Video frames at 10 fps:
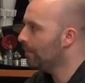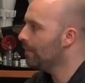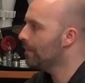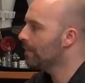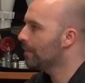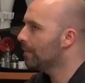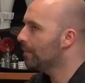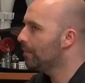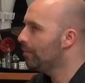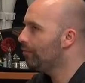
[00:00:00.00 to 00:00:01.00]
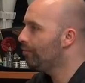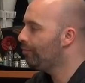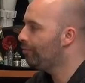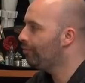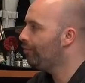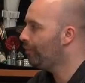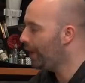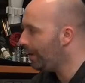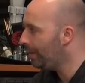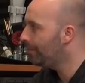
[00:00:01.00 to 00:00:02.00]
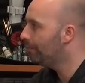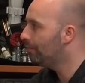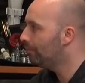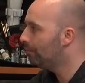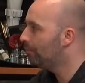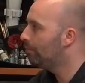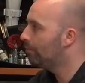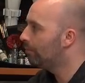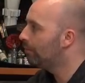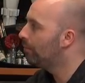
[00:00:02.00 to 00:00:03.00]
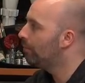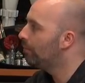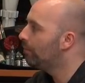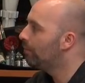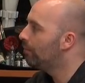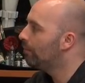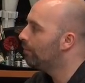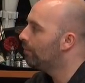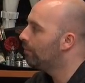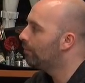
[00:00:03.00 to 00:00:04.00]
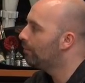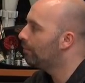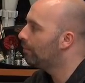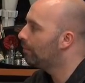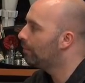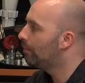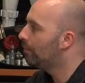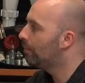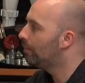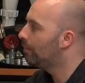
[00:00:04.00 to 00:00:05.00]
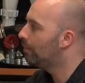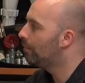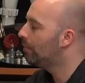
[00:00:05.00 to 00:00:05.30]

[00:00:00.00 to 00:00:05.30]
The person shown says nothing.